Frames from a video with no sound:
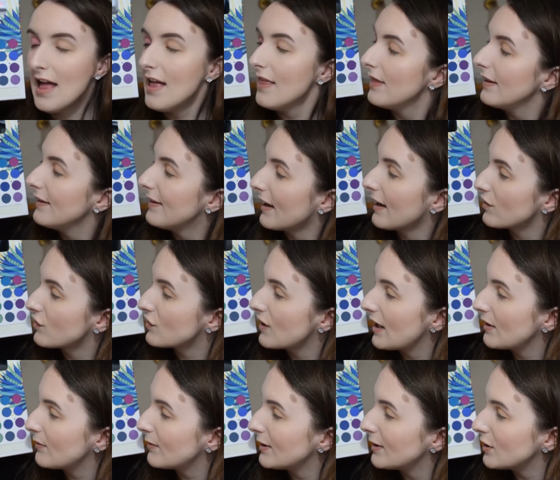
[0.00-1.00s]
The next
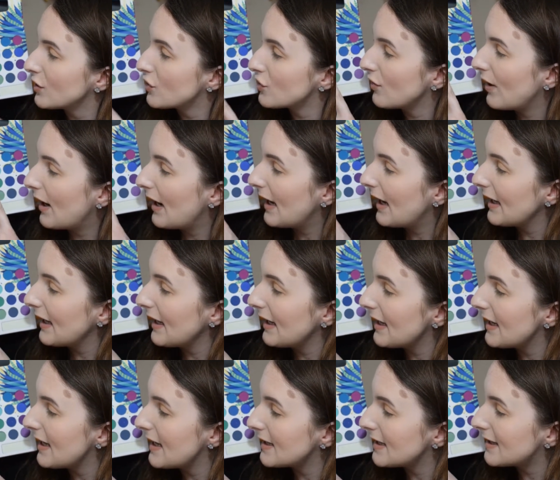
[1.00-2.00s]
shade we're going to try
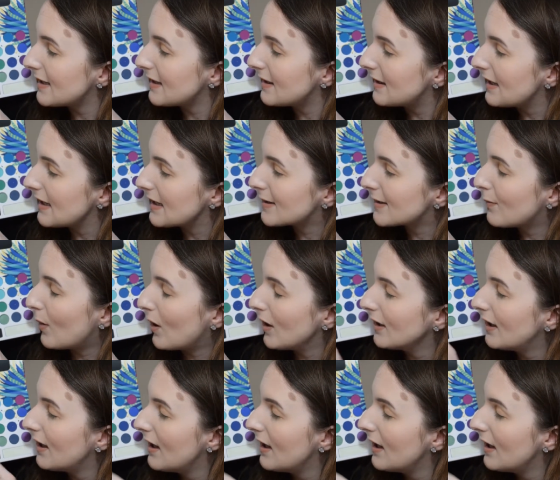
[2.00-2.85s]
is this one.